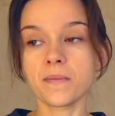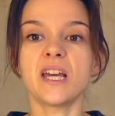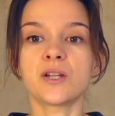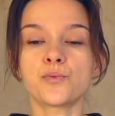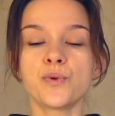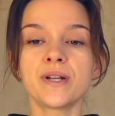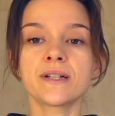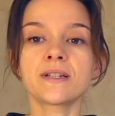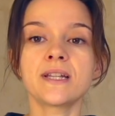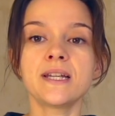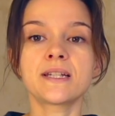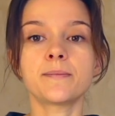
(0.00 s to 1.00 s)
It will
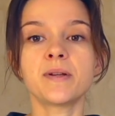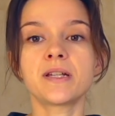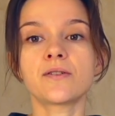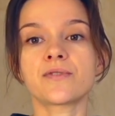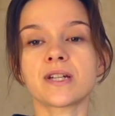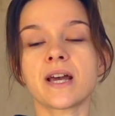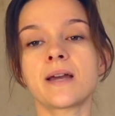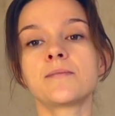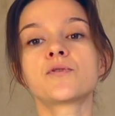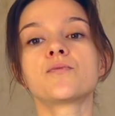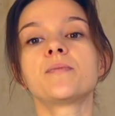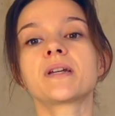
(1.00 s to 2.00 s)
need a bit of
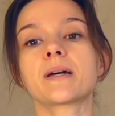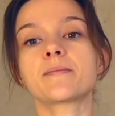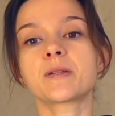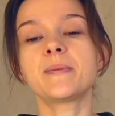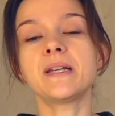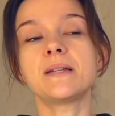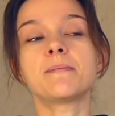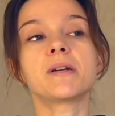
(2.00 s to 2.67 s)
time to pick up speed,